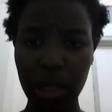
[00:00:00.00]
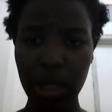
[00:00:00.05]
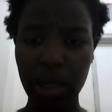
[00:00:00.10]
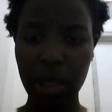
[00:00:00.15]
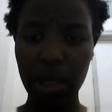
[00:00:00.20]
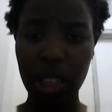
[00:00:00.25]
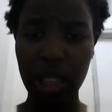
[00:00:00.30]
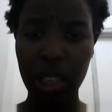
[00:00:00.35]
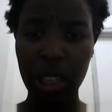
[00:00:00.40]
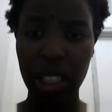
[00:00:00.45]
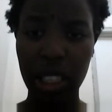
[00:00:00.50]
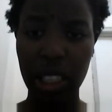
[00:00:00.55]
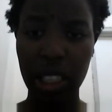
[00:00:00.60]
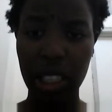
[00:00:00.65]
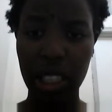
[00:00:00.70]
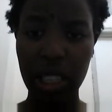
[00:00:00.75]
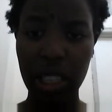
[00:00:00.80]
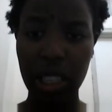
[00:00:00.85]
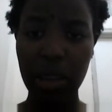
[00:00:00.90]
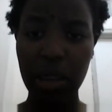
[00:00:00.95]
student
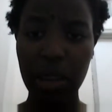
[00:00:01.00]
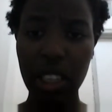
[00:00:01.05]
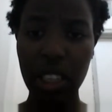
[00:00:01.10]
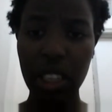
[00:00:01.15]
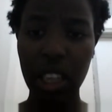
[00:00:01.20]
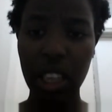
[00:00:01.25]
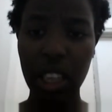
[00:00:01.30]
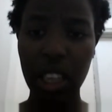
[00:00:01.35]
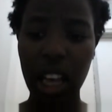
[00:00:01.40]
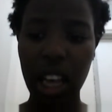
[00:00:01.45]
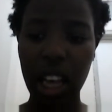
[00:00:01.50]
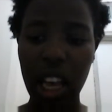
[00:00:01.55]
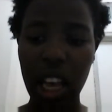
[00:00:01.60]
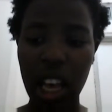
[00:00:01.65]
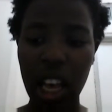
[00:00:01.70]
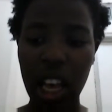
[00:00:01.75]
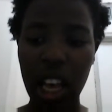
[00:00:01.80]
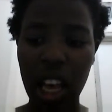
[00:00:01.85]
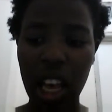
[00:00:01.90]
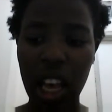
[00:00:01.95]
assessment,
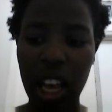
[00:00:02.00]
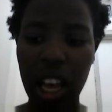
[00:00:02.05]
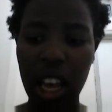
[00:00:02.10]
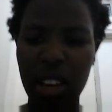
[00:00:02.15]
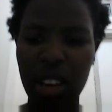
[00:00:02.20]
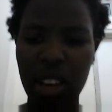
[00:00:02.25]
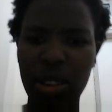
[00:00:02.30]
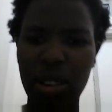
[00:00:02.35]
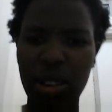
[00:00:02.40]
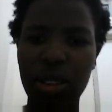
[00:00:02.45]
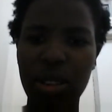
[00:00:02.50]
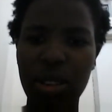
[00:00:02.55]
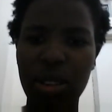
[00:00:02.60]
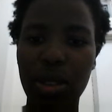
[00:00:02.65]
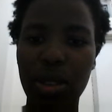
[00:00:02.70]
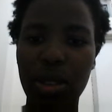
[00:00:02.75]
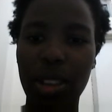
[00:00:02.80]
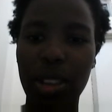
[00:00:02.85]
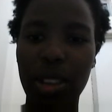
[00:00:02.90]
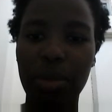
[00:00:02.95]
and
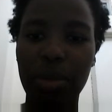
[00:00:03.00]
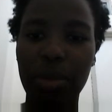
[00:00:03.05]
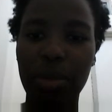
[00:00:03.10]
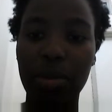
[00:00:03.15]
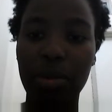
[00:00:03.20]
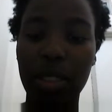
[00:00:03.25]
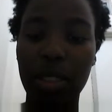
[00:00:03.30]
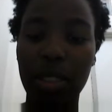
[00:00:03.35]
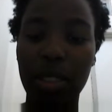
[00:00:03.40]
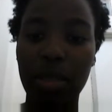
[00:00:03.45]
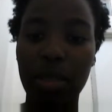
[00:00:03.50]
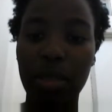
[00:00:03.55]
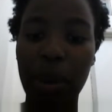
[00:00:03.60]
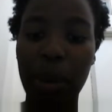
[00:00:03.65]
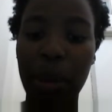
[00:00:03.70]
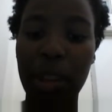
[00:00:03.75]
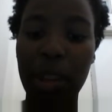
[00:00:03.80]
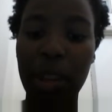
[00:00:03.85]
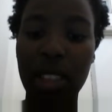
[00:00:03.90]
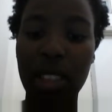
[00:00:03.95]
also the
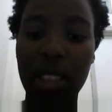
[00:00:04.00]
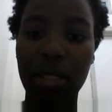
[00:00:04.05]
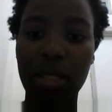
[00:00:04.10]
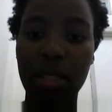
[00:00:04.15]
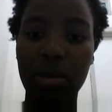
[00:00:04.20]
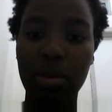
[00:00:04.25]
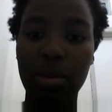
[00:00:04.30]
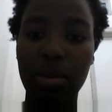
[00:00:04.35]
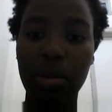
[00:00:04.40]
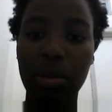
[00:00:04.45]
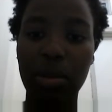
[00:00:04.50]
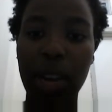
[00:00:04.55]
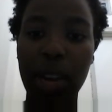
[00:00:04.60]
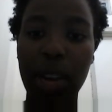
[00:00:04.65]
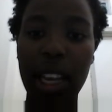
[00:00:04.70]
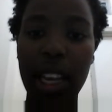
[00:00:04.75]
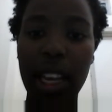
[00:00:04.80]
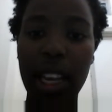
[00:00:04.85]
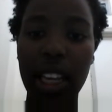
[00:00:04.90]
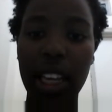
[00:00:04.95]
purpose
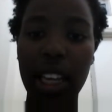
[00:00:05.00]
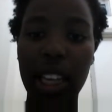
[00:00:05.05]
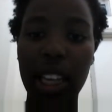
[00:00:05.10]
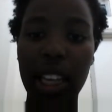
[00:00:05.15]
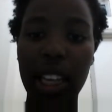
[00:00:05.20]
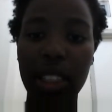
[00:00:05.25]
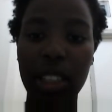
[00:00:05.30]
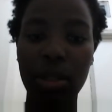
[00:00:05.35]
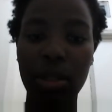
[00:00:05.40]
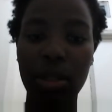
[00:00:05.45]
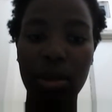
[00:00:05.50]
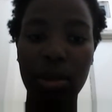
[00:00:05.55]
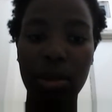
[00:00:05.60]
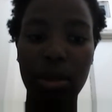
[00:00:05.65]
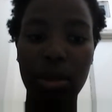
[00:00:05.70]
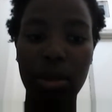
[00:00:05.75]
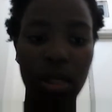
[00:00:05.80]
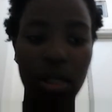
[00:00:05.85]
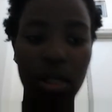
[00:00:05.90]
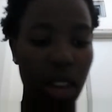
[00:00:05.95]
why I need
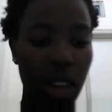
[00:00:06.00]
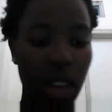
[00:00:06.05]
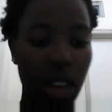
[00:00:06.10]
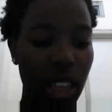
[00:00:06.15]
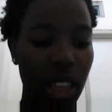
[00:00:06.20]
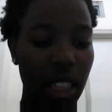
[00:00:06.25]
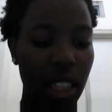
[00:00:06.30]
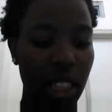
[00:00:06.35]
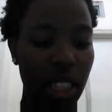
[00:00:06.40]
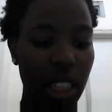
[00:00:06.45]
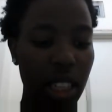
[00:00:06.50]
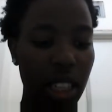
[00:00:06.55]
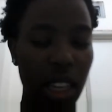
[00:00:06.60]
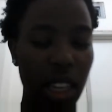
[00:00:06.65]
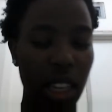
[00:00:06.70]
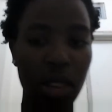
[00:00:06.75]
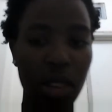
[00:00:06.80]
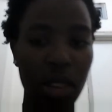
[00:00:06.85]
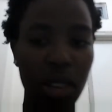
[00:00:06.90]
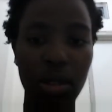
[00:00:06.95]
to assess
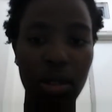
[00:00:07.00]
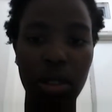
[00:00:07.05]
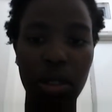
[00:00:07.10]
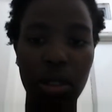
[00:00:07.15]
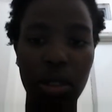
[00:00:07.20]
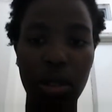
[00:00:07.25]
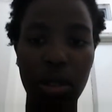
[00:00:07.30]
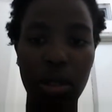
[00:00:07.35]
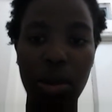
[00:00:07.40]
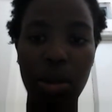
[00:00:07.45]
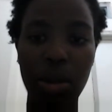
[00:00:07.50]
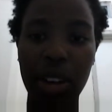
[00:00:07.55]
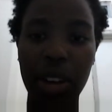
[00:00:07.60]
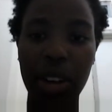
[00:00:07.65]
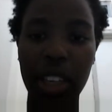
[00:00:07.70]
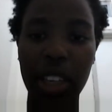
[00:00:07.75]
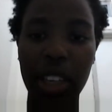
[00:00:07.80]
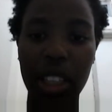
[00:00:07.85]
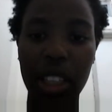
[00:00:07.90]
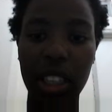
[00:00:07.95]
and who I
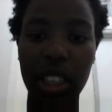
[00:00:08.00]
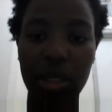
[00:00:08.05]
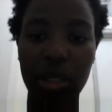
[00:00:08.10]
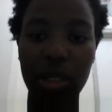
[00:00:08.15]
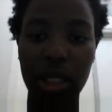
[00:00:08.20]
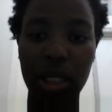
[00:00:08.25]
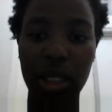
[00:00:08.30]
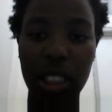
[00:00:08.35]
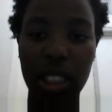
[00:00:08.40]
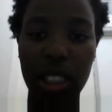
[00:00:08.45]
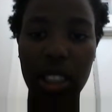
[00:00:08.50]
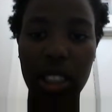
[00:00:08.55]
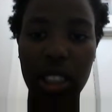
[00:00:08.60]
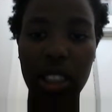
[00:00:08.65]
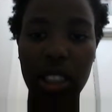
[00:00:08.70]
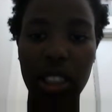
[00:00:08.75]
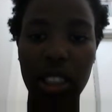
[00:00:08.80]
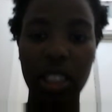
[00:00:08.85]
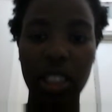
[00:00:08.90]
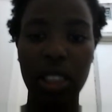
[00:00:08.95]
really need to assess.
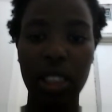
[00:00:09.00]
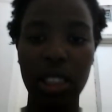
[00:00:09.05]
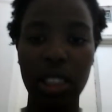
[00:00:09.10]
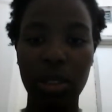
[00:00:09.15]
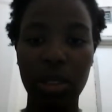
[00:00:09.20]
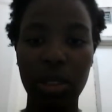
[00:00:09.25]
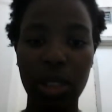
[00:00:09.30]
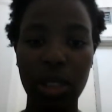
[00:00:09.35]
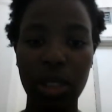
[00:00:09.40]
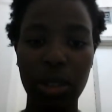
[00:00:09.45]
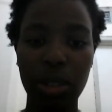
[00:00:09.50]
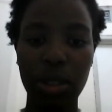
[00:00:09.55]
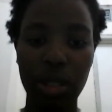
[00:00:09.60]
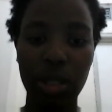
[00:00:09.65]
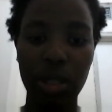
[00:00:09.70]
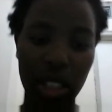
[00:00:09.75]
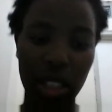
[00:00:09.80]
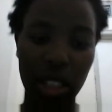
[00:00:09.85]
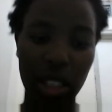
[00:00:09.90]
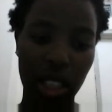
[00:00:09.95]
Is it the student or
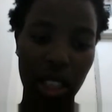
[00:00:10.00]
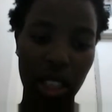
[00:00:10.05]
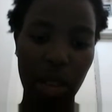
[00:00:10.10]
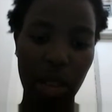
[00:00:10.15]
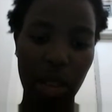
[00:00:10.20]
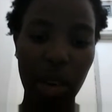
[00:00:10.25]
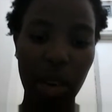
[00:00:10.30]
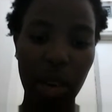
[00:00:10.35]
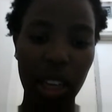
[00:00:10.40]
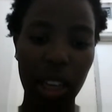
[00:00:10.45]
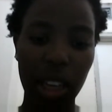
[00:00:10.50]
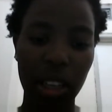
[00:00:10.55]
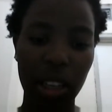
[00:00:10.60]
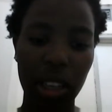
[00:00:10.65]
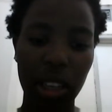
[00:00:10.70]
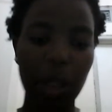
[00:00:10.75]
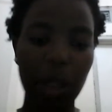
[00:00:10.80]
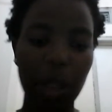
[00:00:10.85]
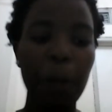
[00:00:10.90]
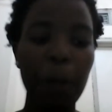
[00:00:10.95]
is it their work?
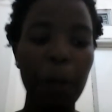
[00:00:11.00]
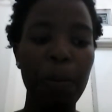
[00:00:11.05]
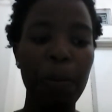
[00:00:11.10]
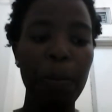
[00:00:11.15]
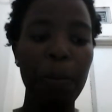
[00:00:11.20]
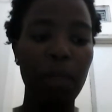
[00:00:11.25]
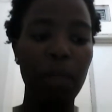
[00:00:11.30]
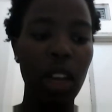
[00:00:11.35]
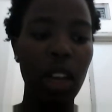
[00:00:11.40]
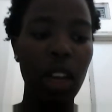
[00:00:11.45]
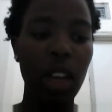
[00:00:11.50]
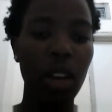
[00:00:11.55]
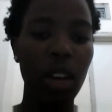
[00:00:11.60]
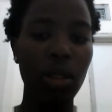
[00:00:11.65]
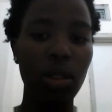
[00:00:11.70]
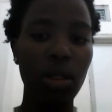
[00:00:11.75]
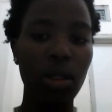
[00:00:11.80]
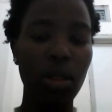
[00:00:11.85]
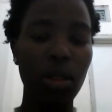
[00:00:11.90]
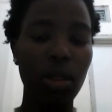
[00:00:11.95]
And
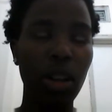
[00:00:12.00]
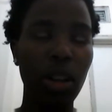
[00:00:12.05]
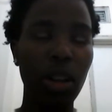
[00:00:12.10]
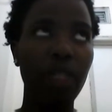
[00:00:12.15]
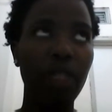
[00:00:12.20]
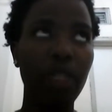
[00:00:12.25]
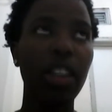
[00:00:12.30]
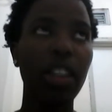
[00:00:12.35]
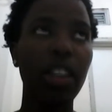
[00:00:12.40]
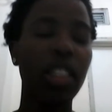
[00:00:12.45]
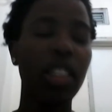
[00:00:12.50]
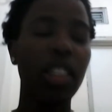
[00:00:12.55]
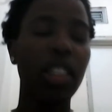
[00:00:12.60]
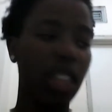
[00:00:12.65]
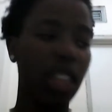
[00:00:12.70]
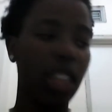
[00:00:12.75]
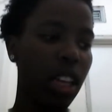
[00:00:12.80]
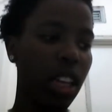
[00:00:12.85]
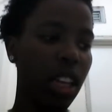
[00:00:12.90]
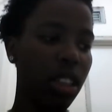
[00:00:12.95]
also I've learned
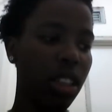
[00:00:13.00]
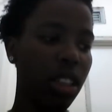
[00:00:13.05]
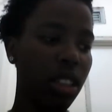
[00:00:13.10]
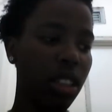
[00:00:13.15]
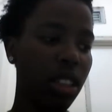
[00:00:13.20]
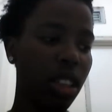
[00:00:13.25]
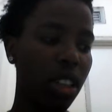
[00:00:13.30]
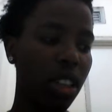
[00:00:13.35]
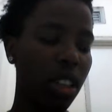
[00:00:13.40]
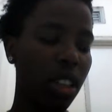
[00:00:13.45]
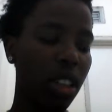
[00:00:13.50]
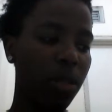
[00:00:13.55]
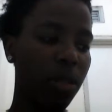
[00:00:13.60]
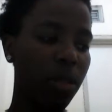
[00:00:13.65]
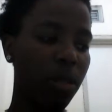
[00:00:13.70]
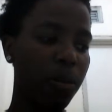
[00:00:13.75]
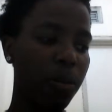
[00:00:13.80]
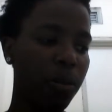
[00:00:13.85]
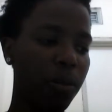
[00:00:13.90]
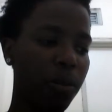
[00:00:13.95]
that
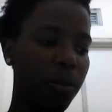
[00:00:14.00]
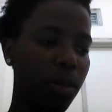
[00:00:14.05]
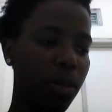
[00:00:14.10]
um,